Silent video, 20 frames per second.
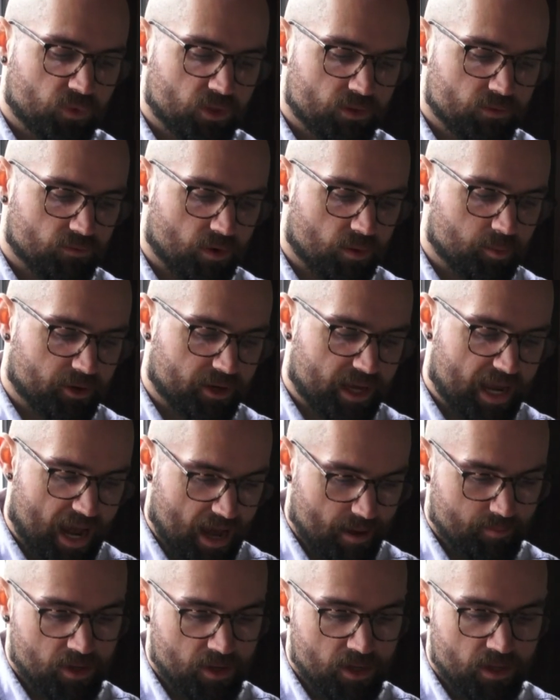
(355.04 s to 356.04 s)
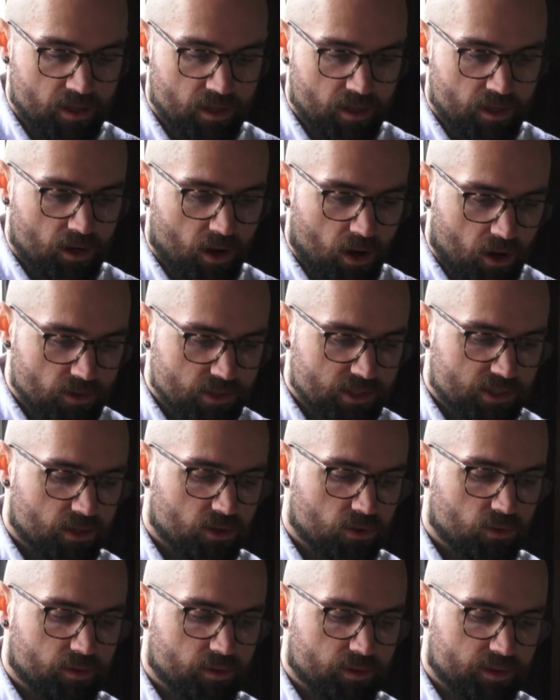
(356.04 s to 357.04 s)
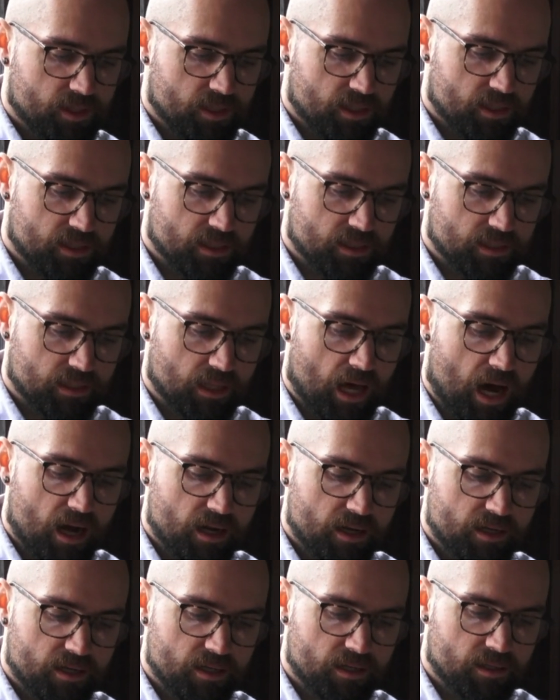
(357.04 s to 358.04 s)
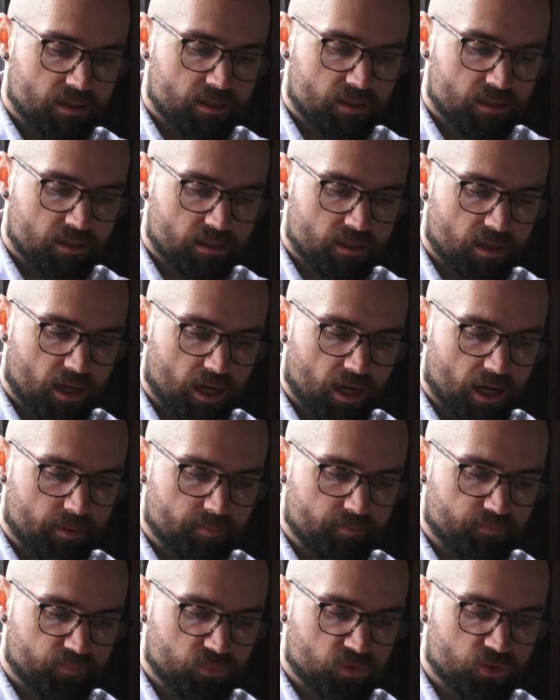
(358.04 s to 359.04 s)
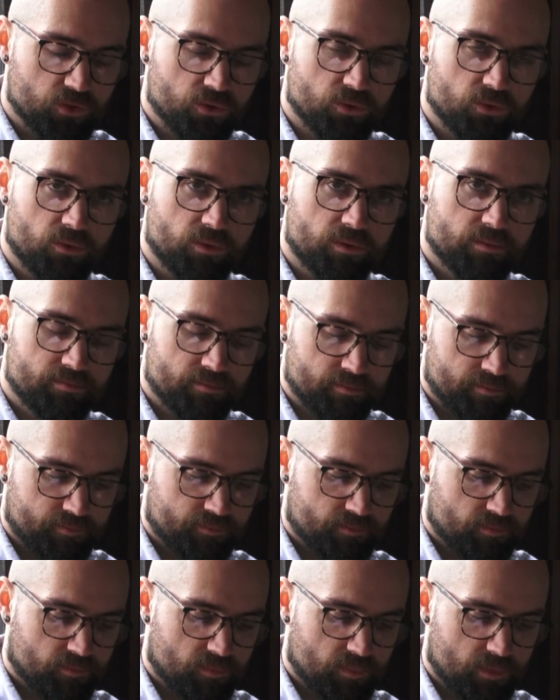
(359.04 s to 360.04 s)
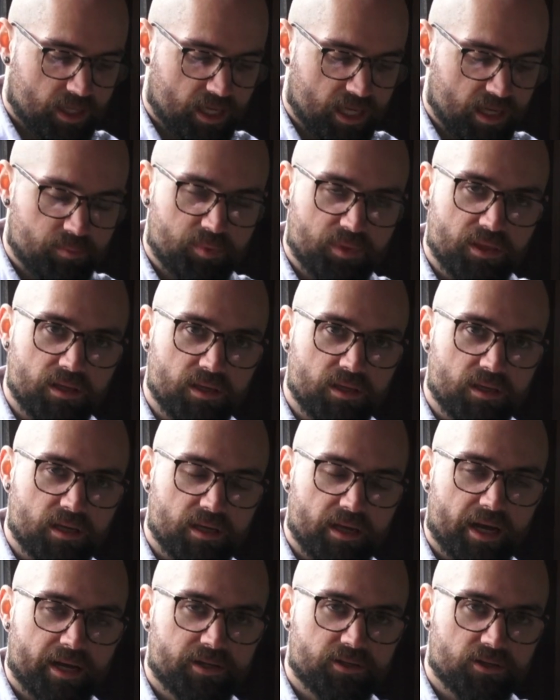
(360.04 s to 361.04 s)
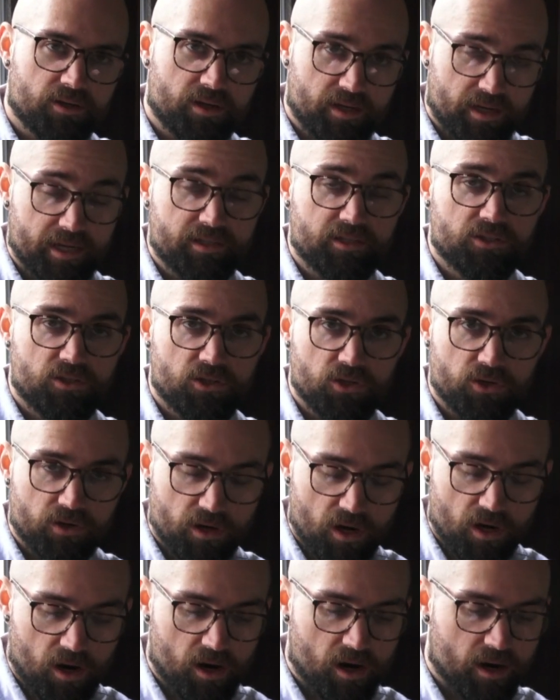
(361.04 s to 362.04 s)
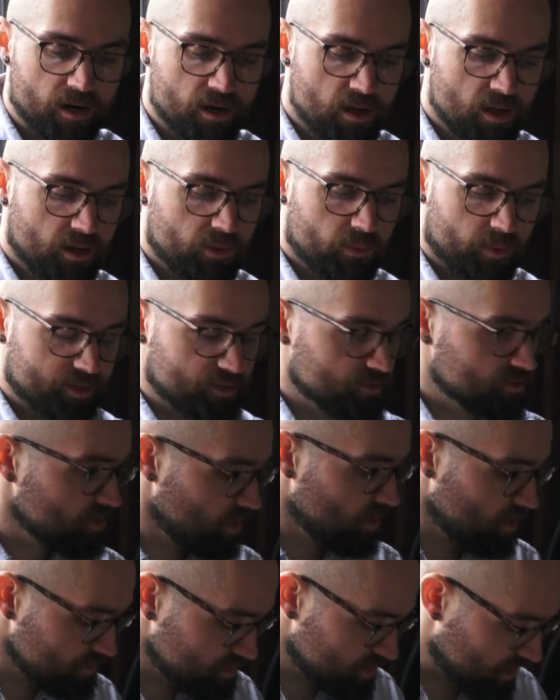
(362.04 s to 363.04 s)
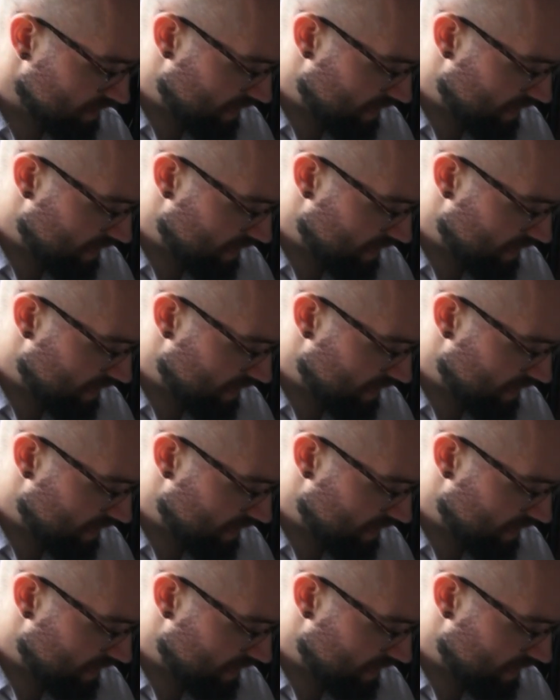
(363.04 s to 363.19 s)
rubber cap. Also, the lock to keep the connector connected to your car when you're charging